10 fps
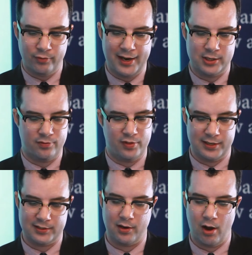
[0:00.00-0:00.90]
range of
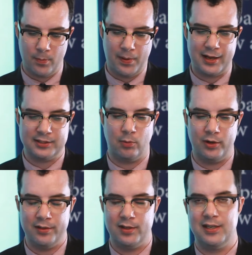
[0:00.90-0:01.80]
things that are possible
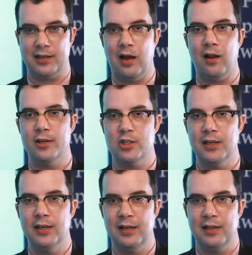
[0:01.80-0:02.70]
in the
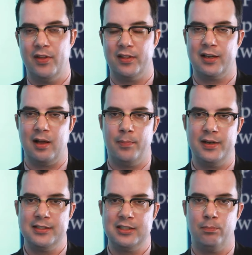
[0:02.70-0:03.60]
technology that the
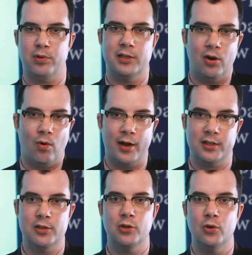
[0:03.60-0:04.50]
companies simply don't want to
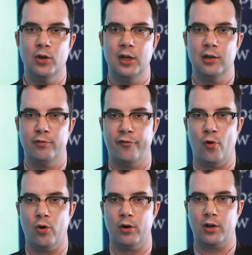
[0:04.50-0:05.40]
do
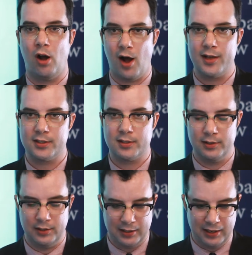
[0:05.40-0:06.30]
for cost.
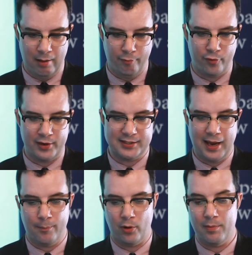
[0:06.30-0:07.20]
Um, for
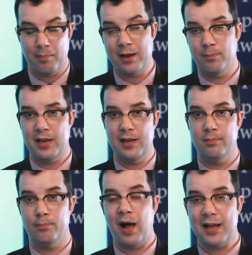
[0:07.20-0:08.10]
example, it might be
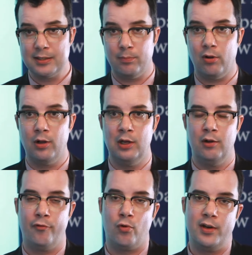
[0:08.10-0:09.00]
possible
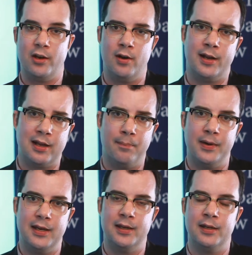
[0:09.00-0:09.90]
for an internet
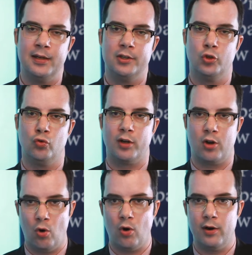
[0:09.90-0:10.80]
company to
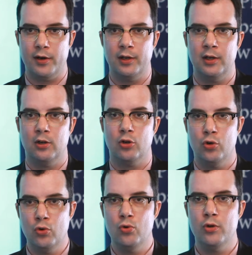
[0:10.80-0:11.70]
record
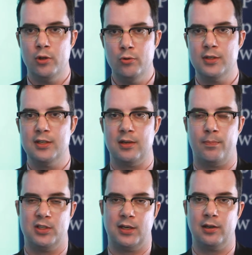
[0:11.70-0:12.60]
who uses a
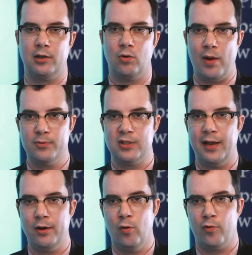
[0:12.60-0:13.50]
particular
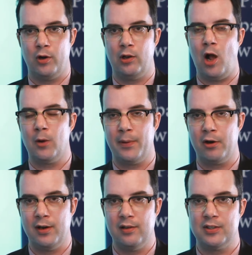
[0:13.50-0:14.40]
website over a long
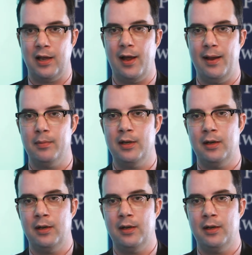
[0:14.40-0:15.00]
period of time,